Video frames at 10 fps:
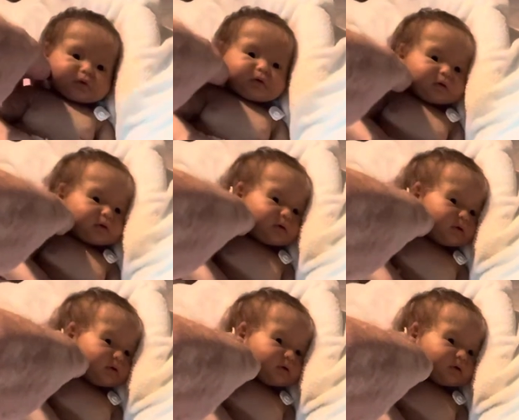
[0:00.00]

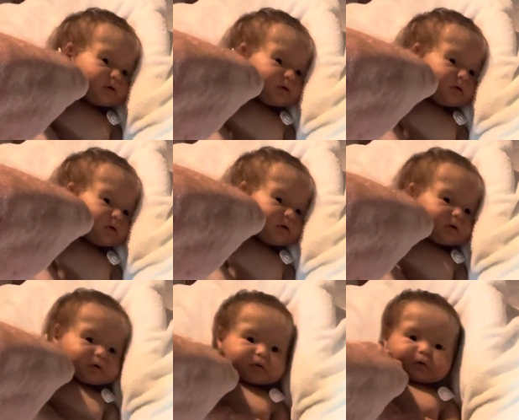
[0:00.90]

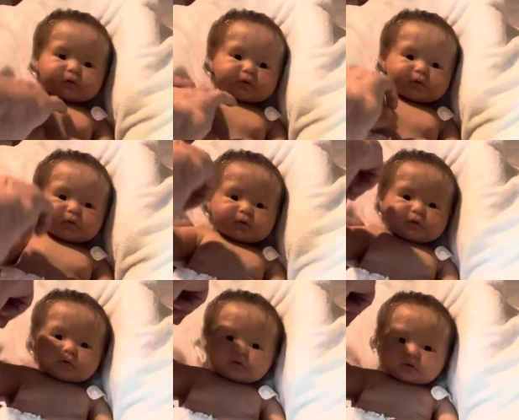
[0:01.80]

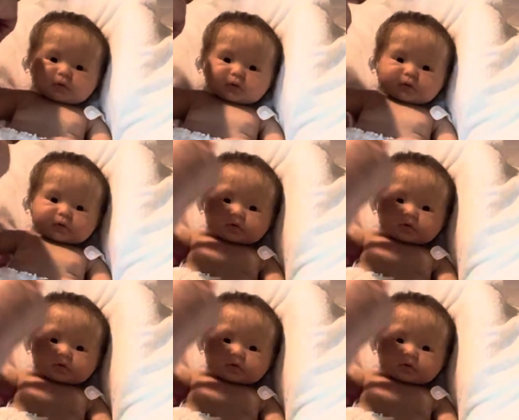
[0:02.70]
[no speech]